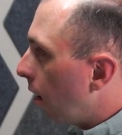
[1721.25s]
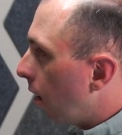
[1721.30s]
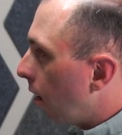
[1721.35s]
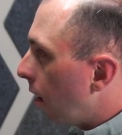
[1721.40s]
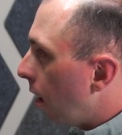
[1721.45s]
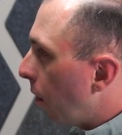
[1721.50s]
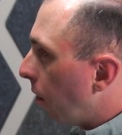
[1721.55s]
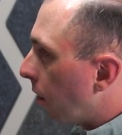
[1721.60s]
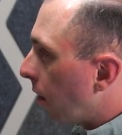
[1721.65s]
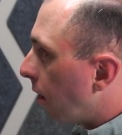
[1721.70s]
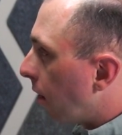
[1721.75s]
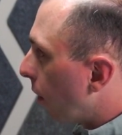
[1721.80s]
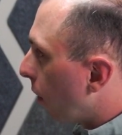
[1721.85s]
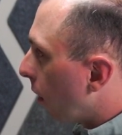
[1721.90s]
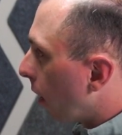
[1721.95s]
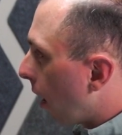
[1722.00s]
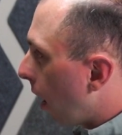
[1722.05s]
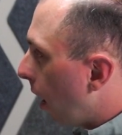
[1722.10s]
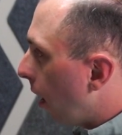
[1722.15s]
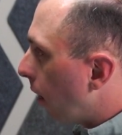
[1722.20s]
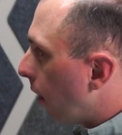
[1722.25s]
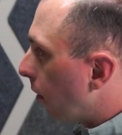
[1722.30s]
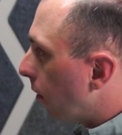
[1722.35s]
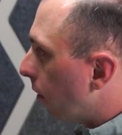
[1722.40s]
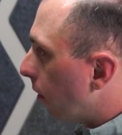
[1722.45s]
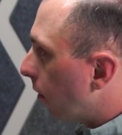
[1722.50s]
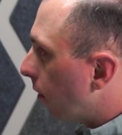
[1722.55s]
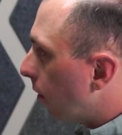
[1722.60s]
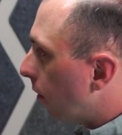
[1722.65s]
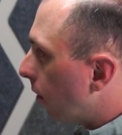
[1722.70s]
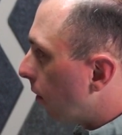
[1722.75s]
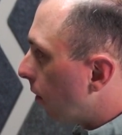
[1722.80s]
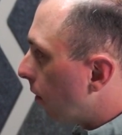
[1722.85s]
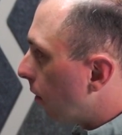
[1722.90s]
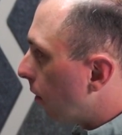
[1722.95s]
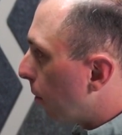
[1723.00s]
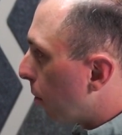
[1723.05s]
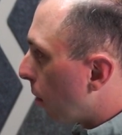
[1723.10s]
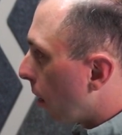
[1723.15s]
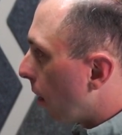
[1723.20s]
It was a different kind of
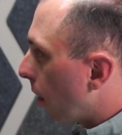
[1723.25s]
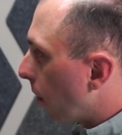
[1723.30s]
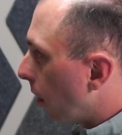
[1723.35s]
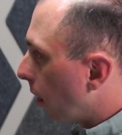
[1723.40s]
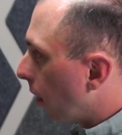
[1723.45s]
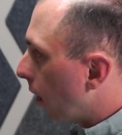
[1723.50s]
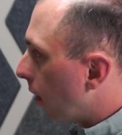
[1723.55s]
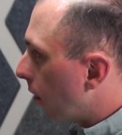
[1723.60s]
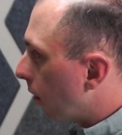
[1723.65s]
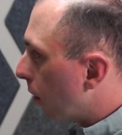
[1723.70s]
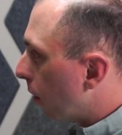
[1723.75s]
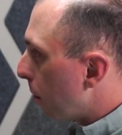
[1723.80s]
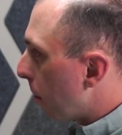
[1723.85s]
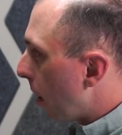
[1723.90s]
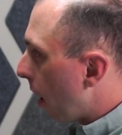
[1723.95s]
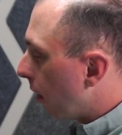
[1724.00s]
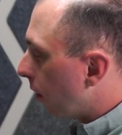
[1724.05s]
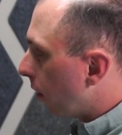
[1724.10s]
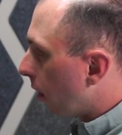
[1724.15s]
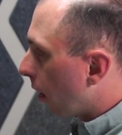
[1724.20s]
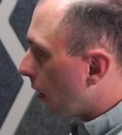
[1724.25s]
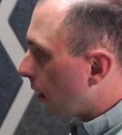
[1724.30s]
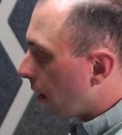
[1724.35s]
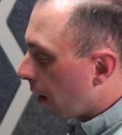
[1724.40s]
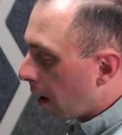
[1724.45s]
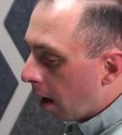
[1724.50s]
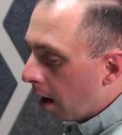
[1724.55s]
priority list for Patrick.